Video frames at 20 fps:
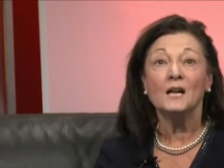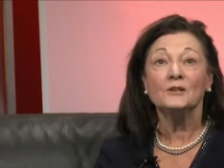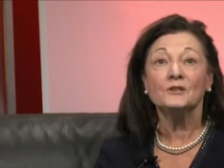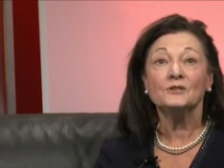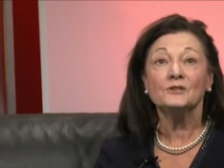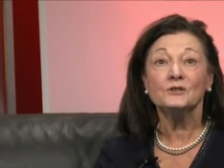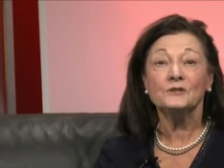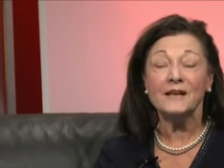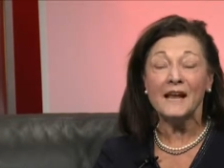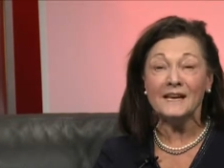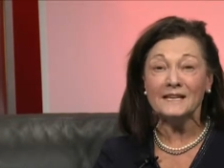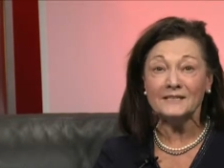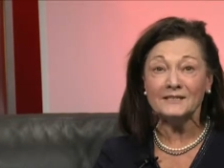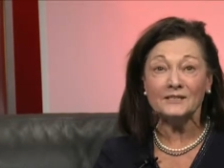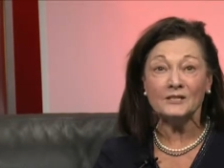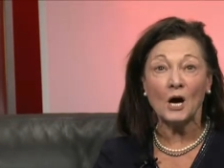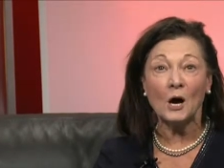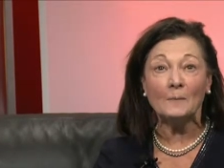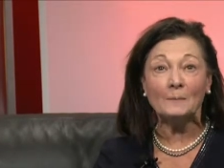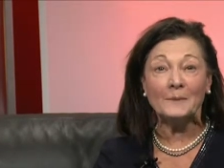Today's
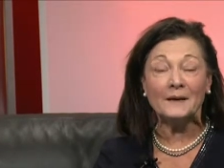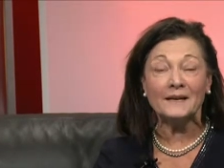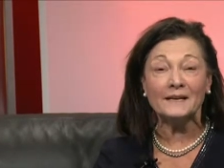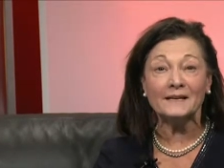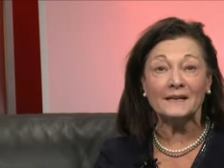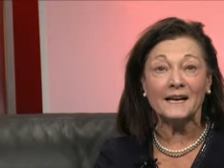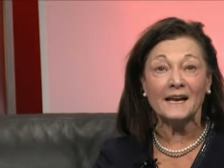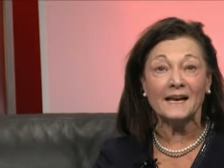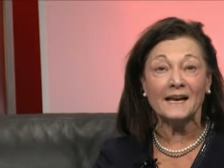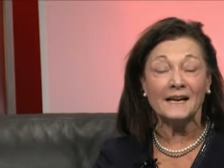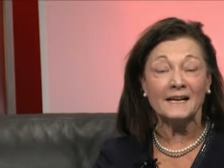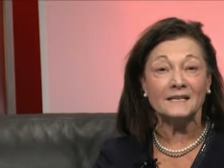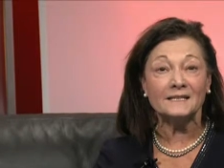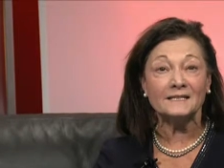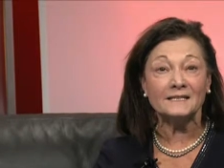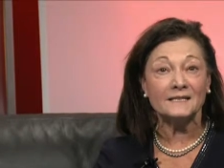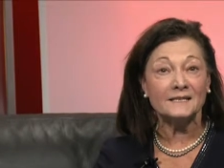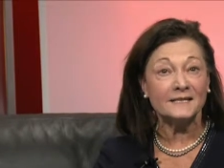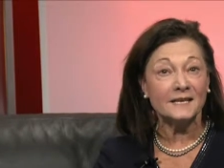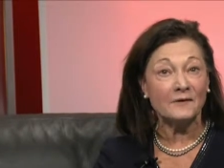topic
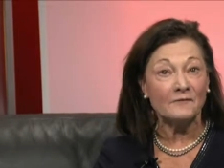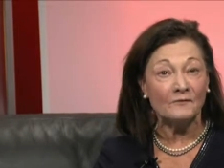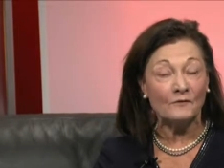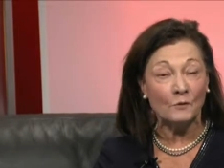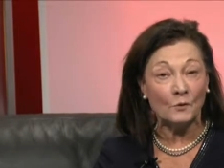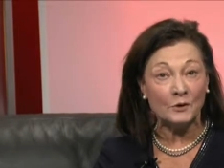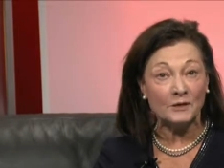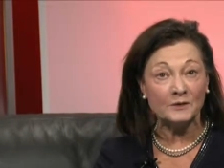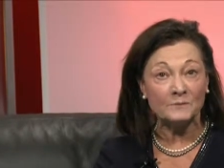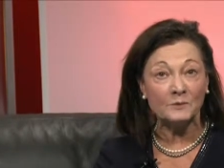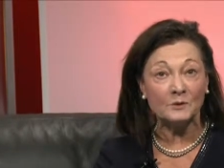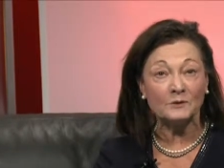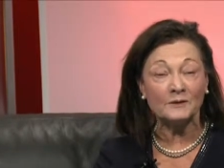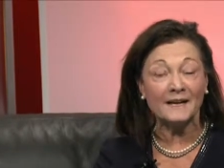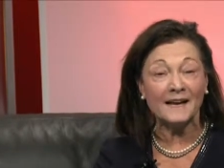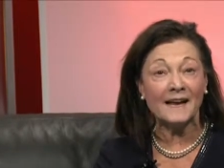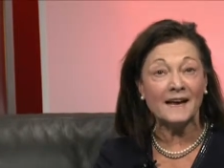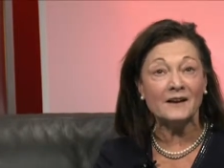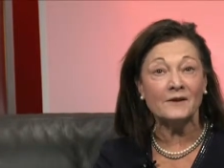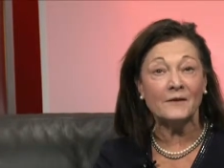is the Affordable
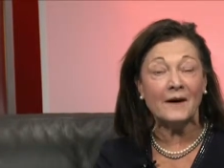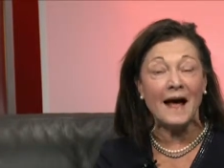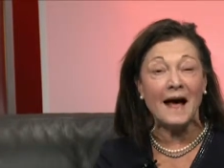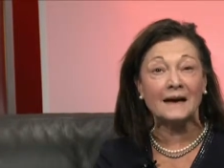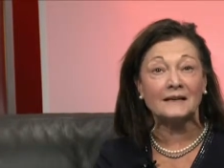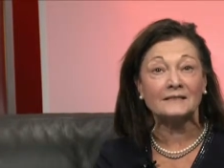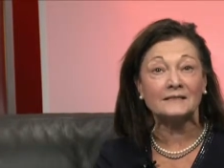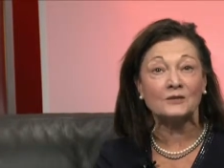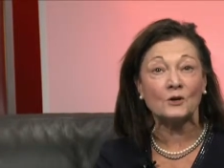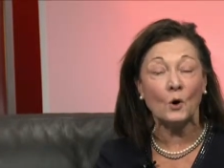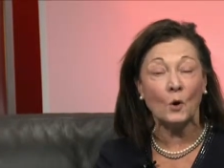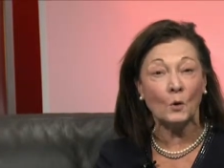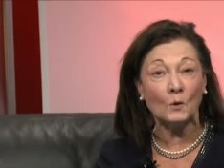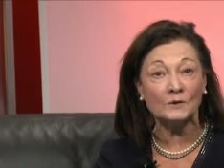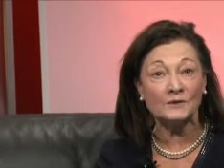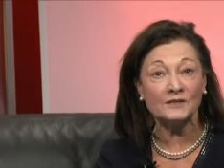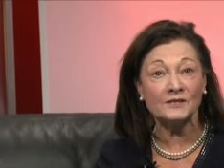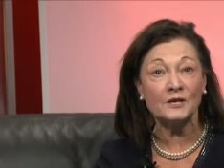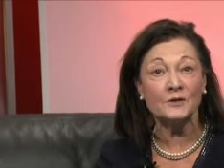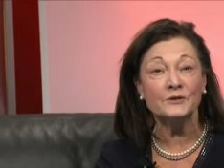Care Act,
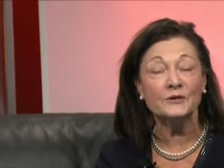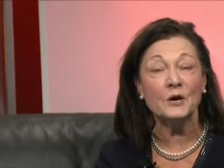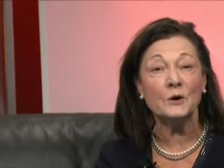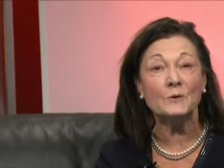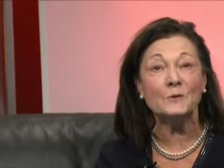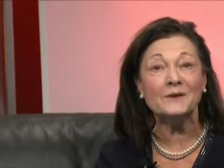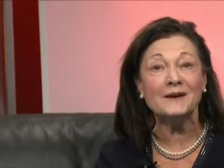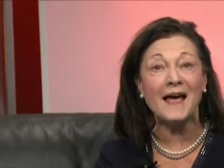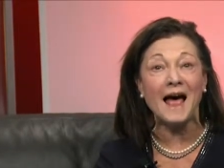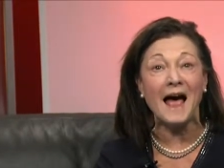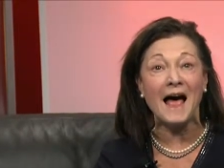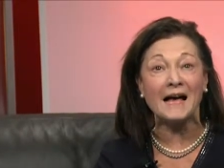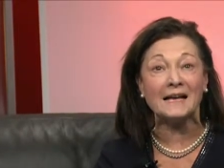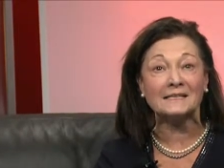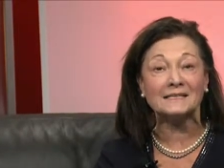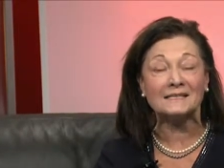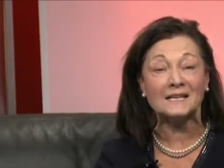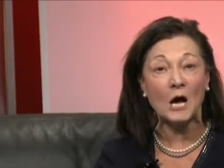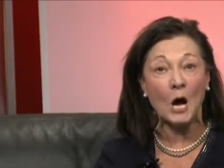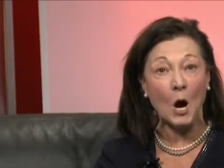also known
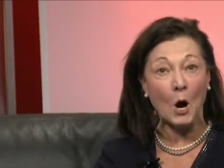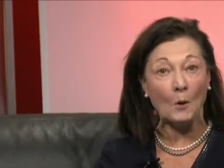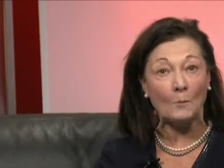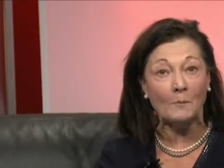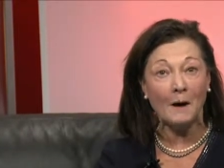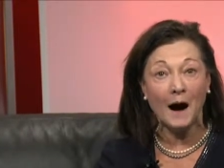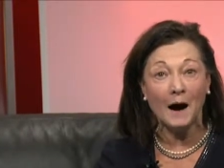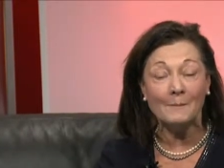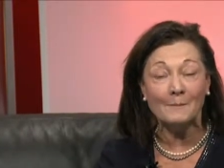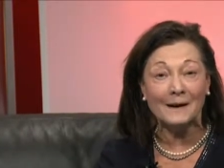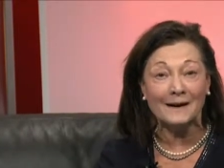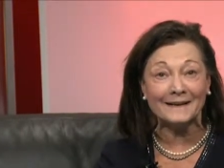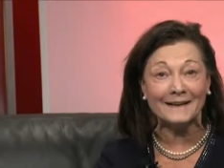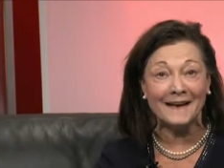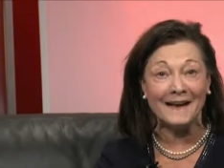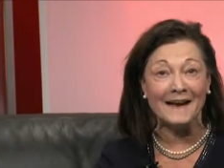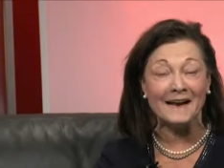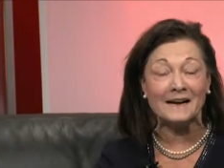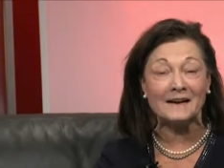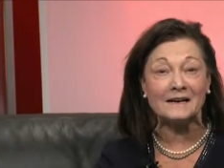as
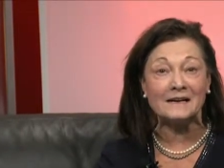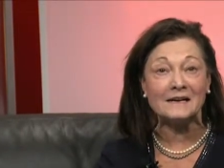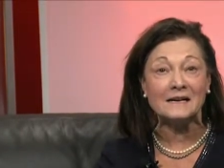Obamacare.